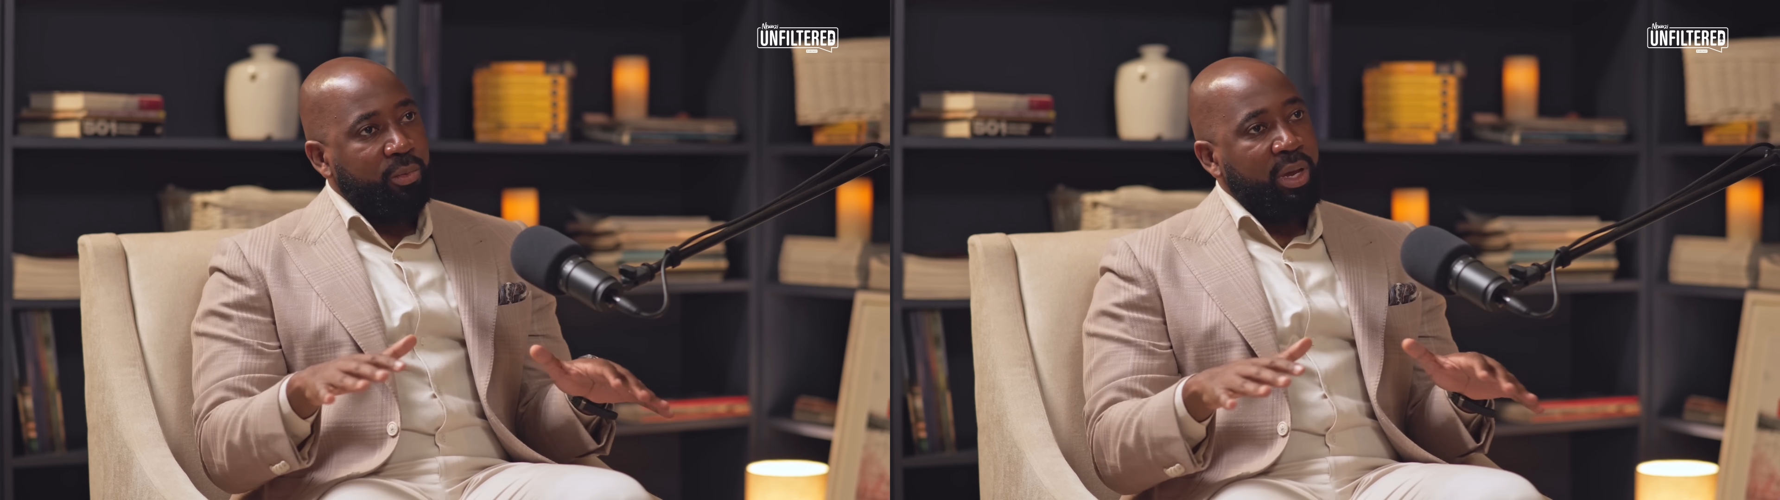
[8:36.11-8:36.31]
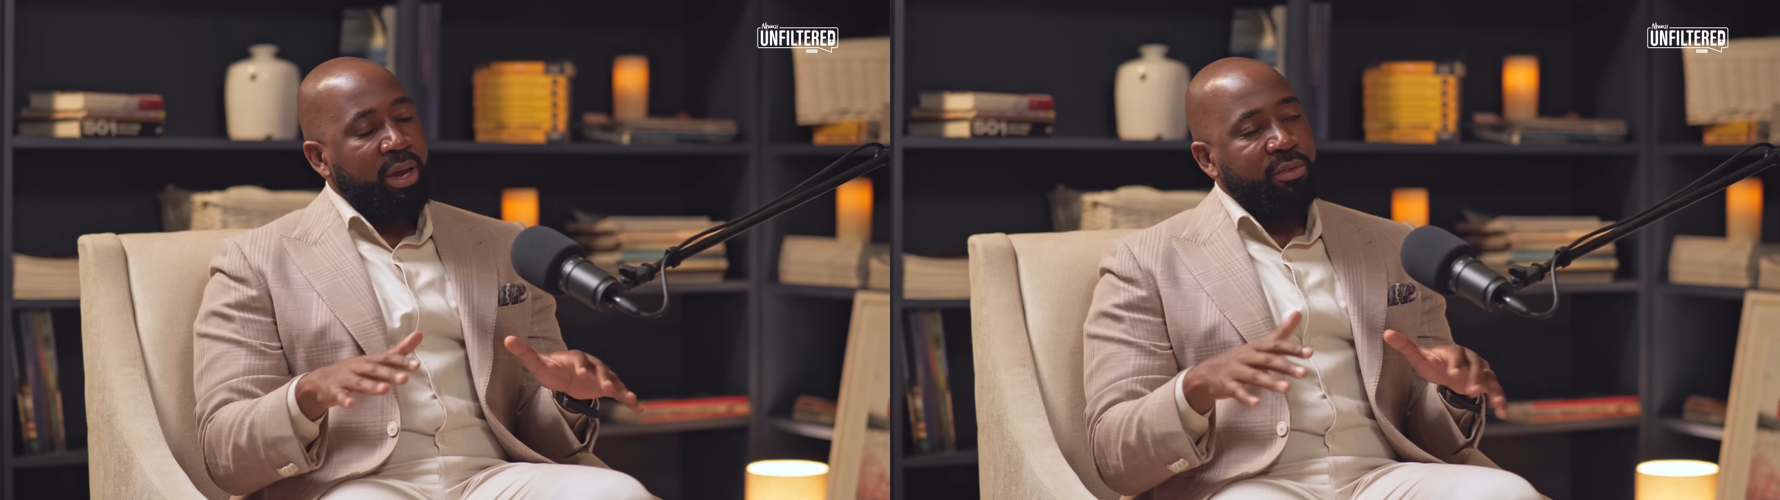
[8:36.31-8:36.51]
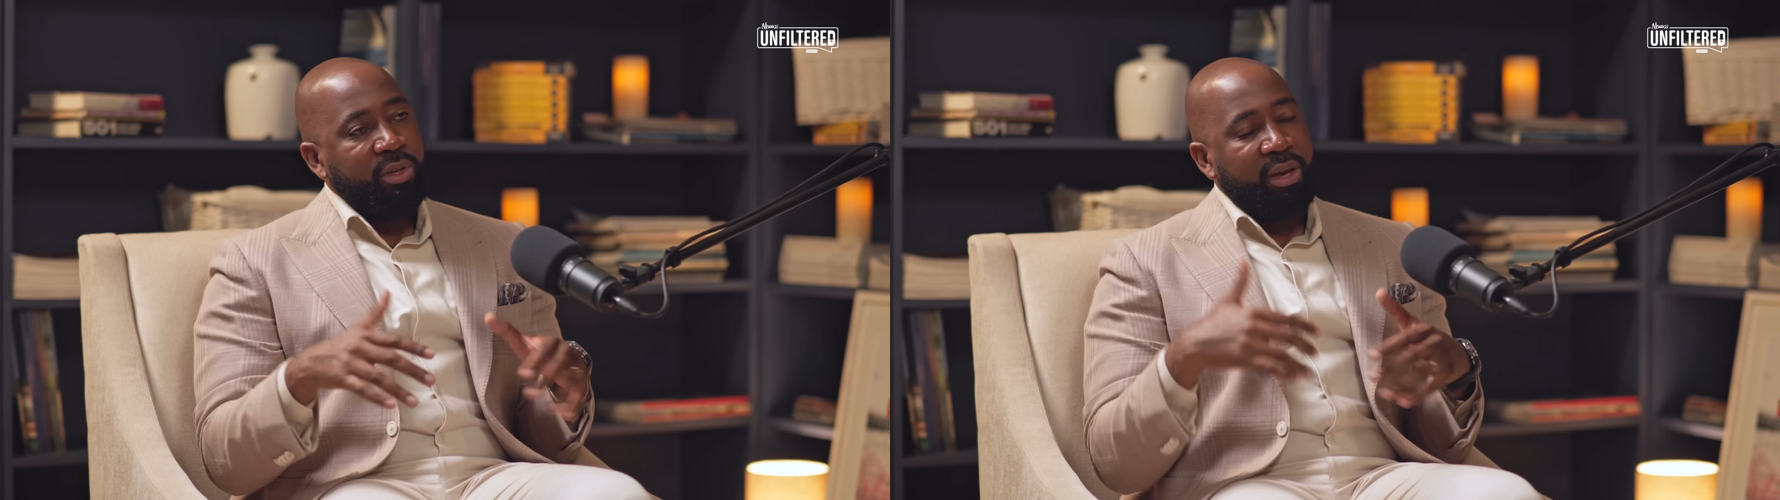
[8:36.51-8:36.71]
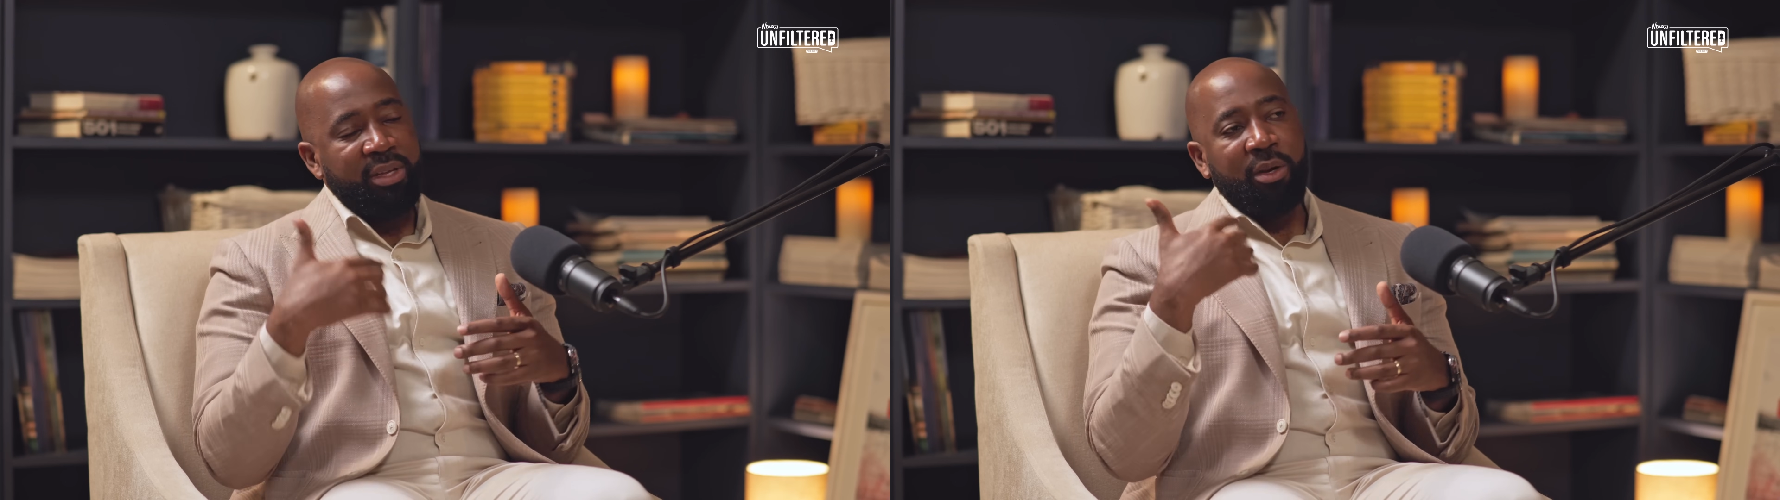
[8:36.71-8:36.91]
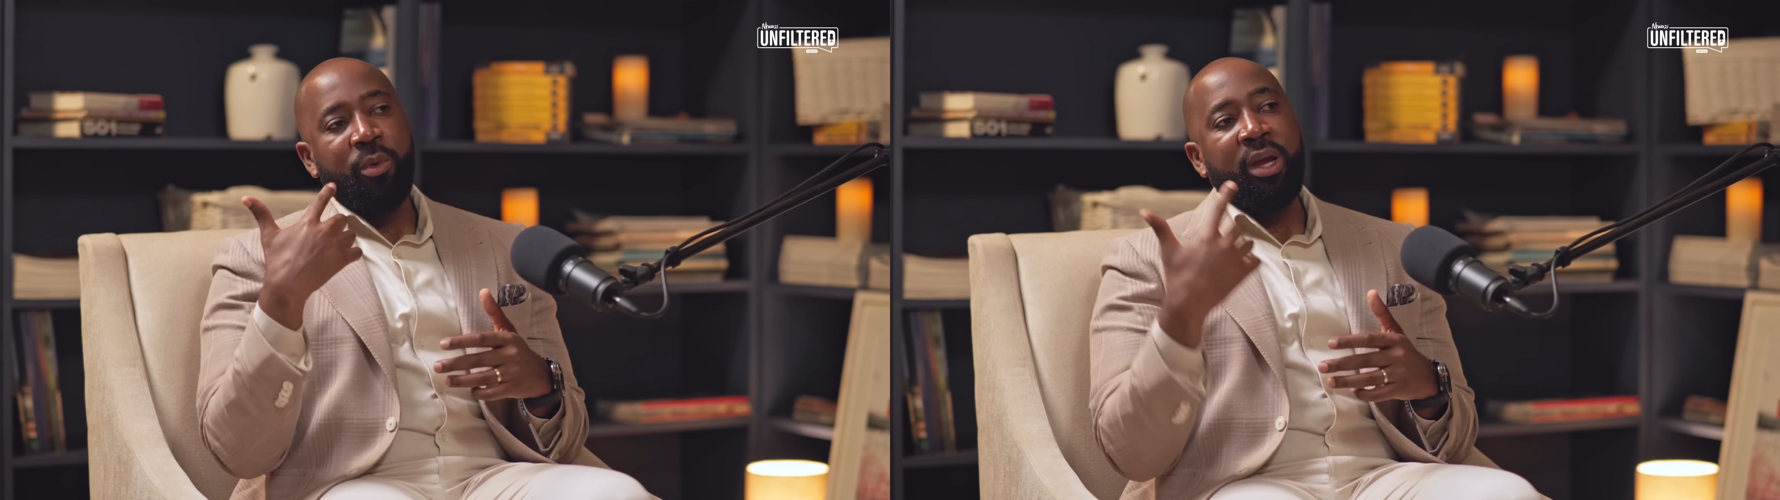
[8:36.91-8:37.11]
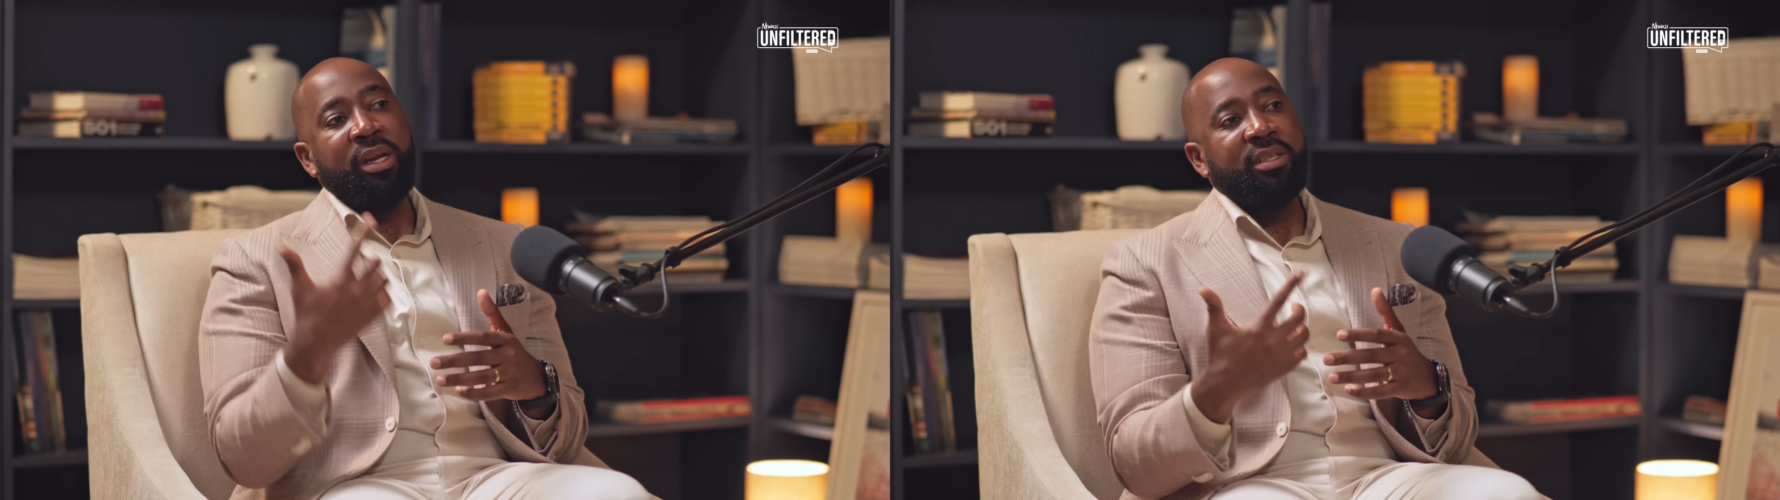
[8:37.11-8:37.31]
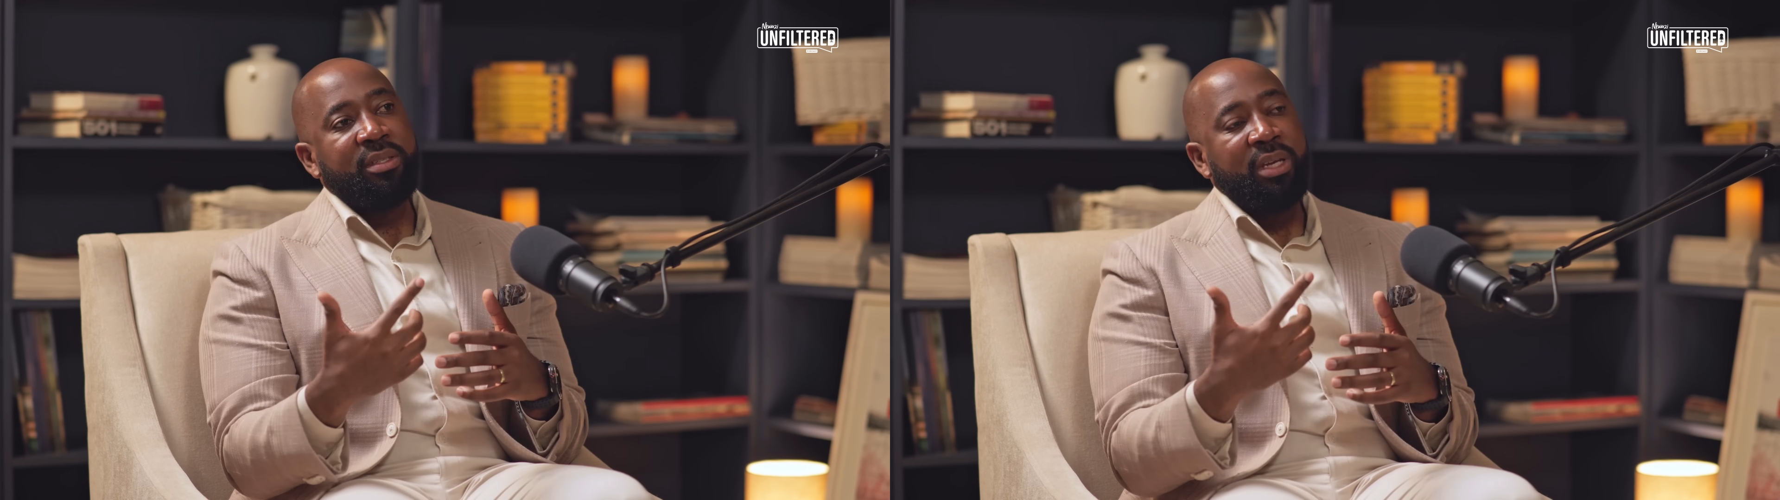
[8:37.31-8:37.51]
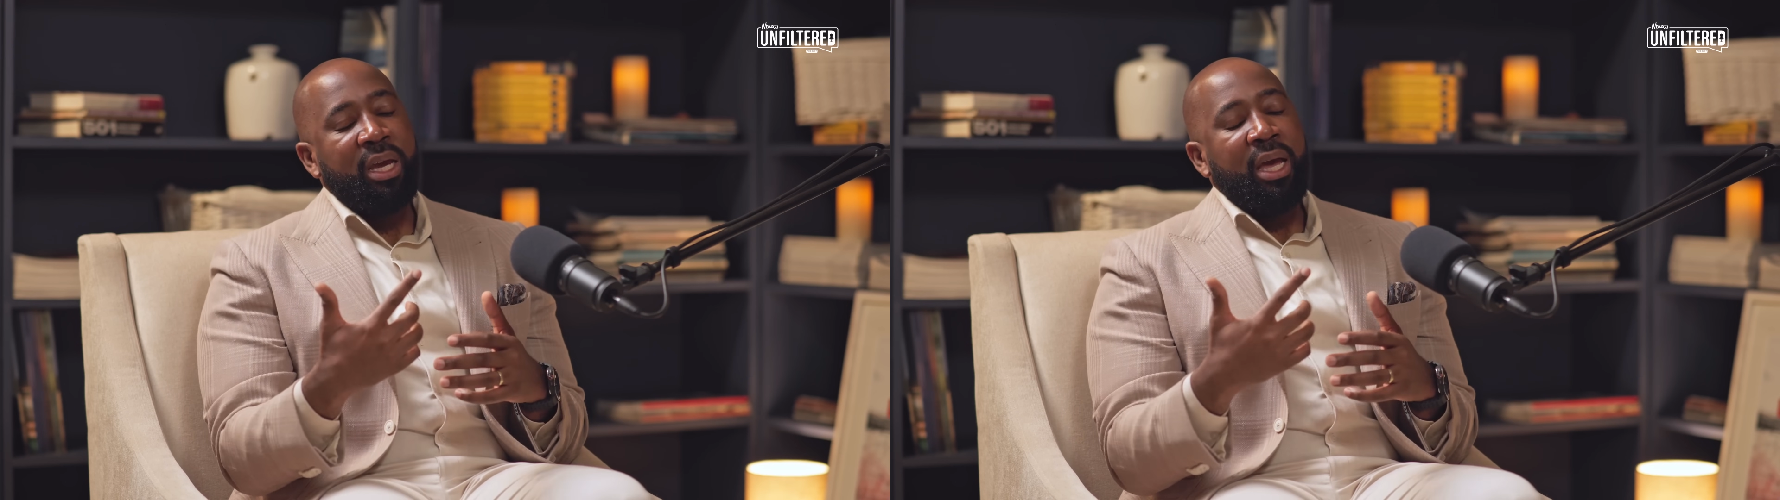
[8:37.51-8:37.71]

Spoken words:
we have to have that awareness